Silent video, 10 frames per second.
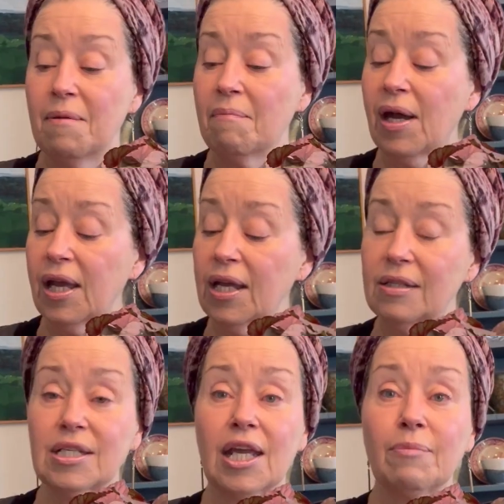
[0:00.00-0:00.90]
my
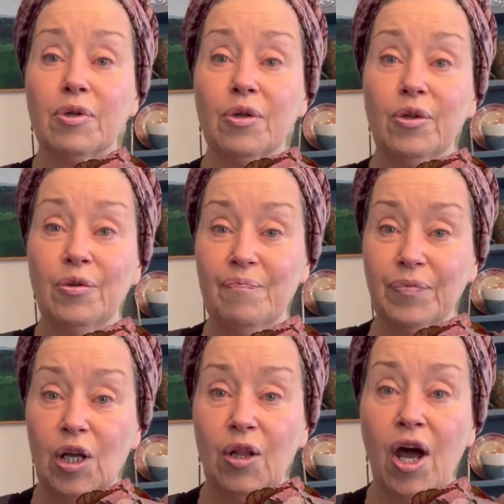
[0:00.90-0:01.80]

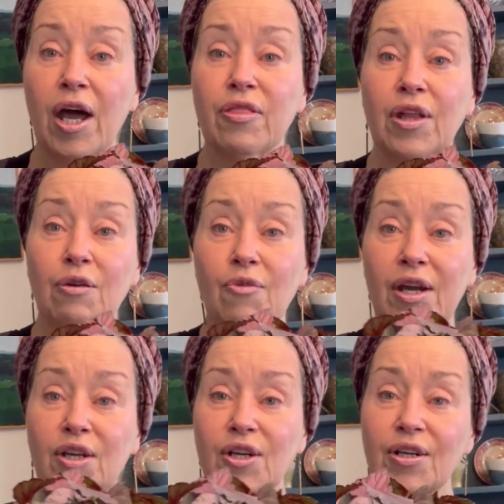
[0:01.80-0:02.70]
tablecloth and
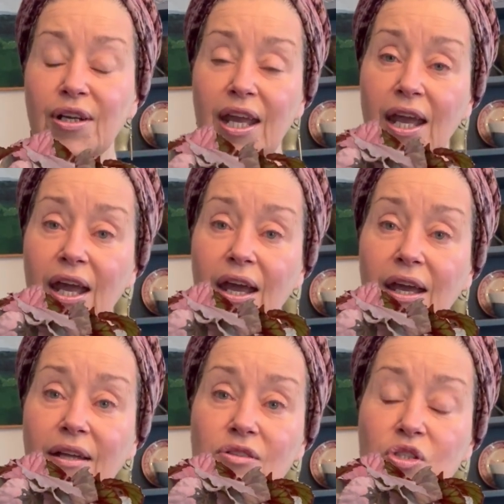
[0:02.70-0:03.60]
runner
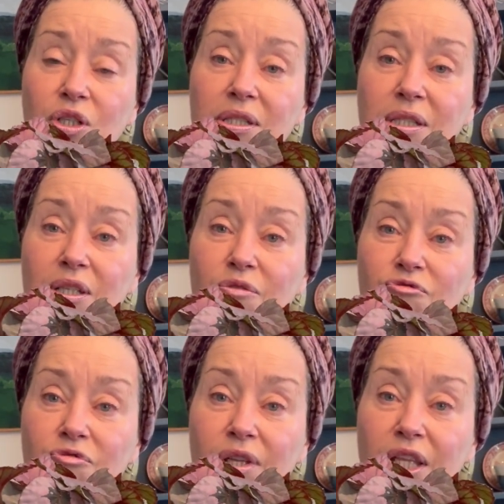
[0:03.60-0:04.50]
and just
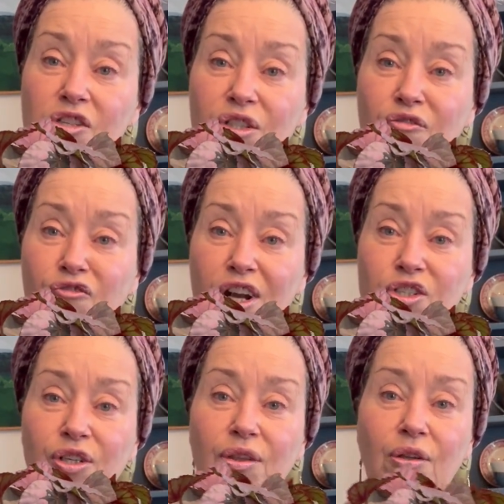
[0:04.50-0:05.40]
really just
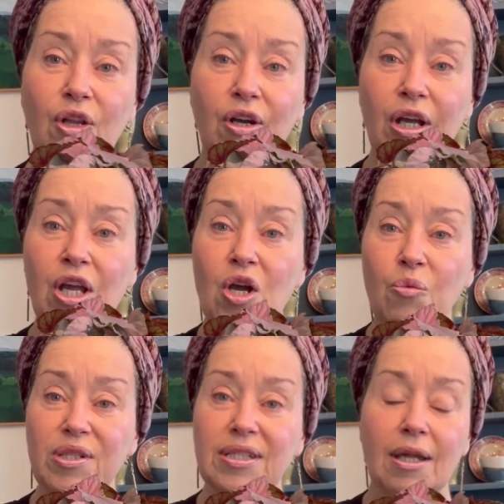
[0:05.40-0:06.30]
freshen the look
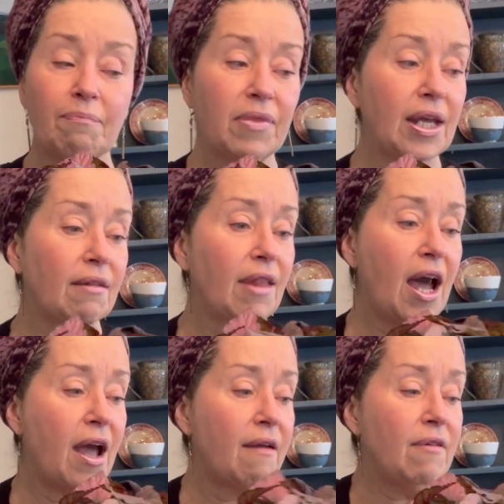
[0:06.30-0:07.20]
with something
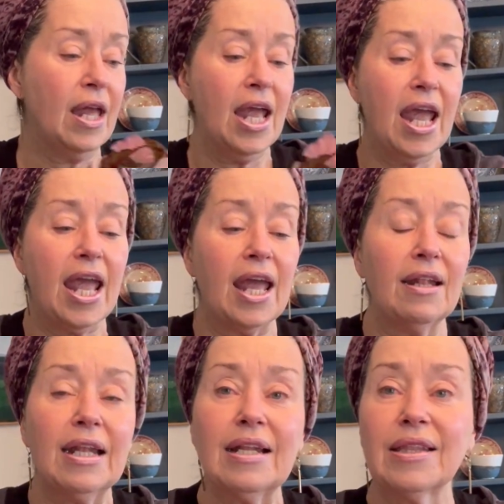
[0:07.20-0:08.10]
live.
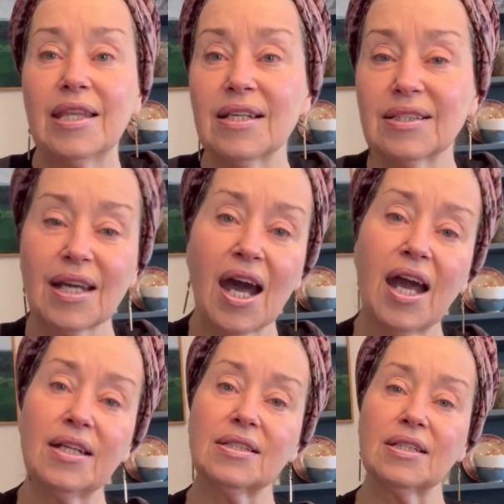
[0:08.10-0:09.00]
And this,
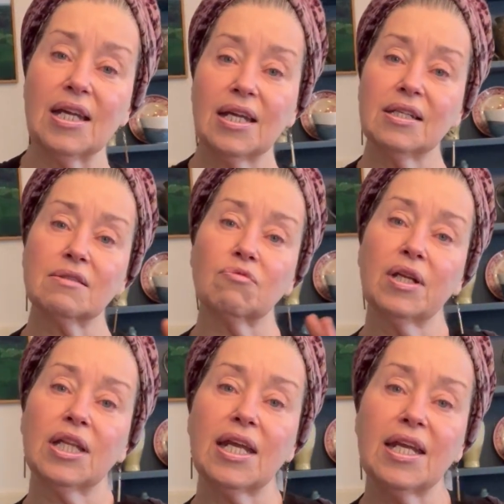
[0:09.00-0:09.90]
guys, is
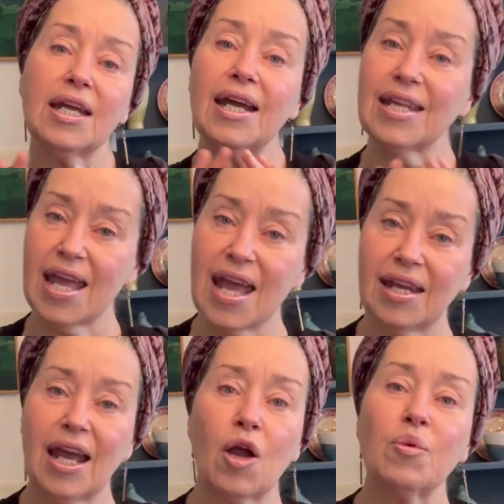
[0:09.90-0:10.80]
really,
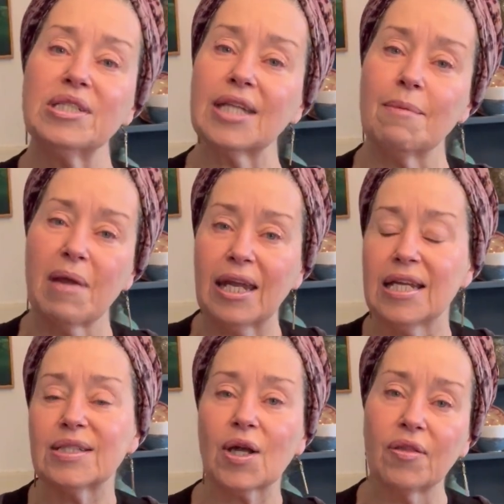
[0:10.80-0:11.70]
again, I always say
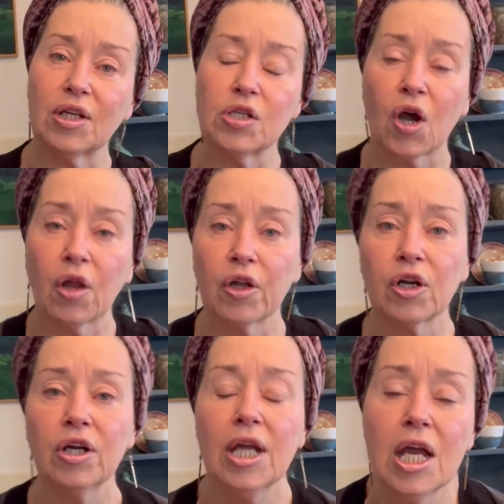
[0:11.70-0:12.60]
pennies on the
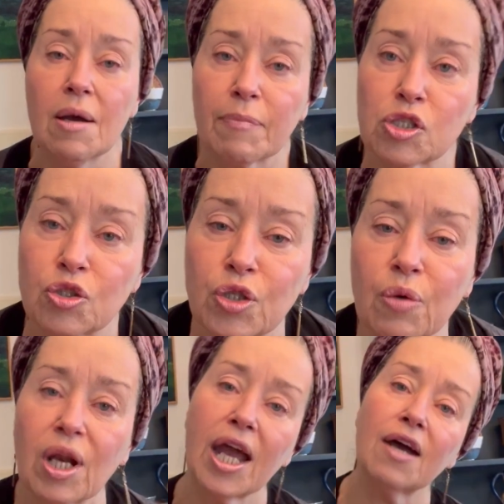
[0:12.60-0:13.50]
dollar, but you
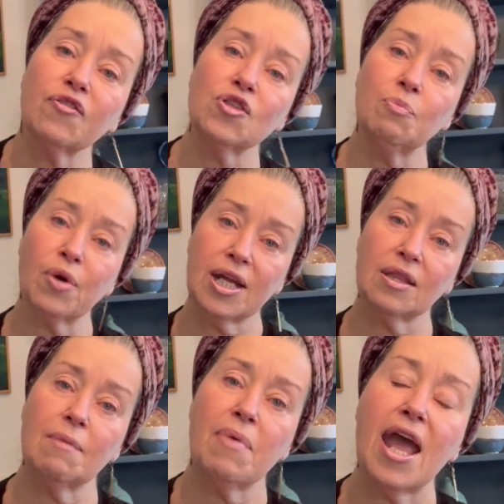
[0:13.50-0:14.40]
don't have to break
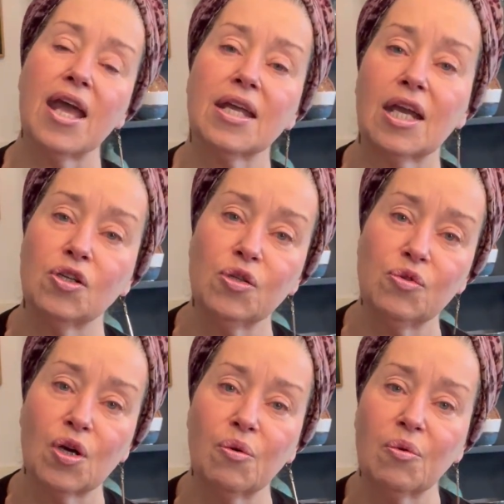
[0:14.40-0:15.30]
the bank and you
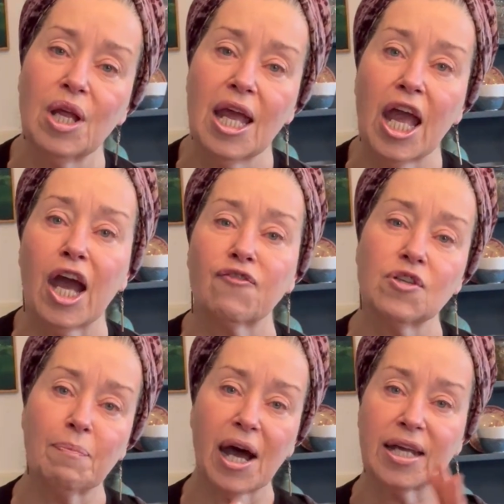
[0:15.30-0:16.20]
don't have
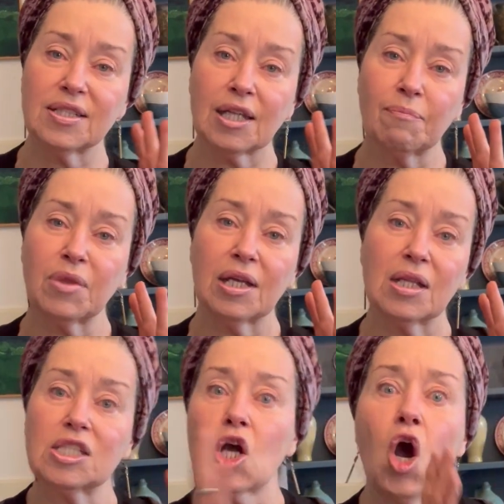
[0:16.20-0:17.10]
to buy something
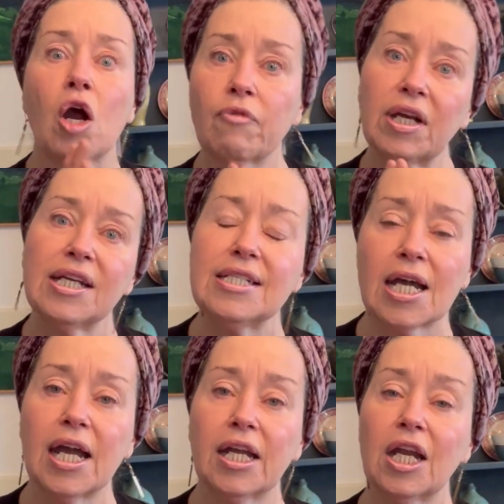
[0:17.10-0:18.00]
that's already
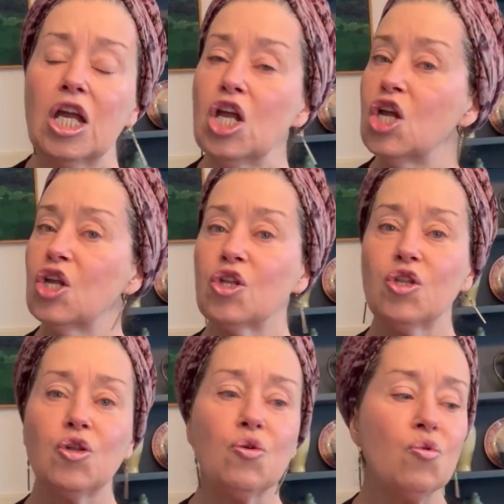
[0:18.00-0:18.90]
done.
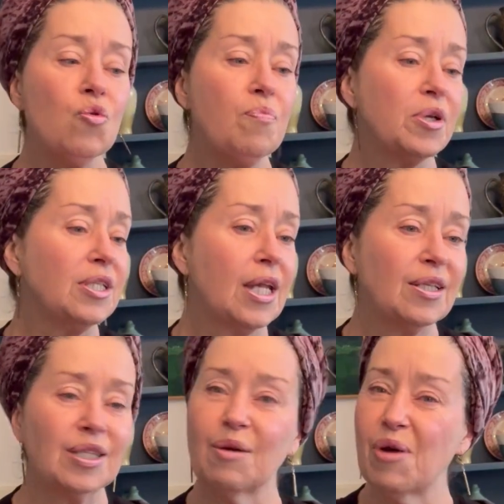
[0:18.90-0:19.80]
You
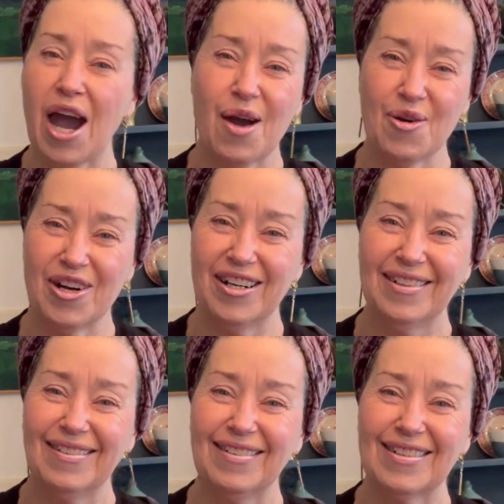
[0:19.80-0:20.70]
possess the power
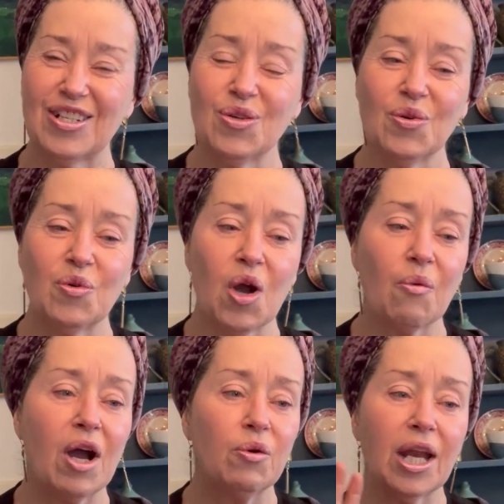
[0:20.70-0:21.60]
to go
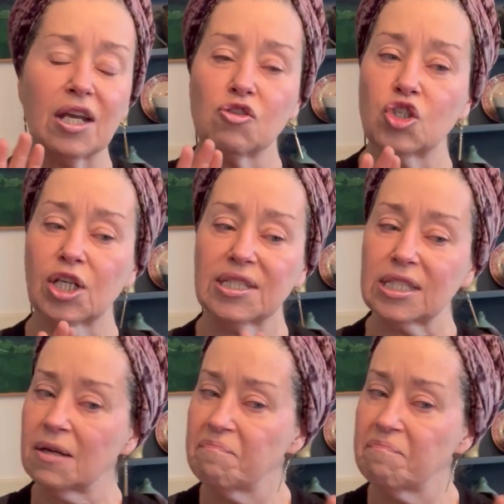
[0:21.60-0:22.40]
out and just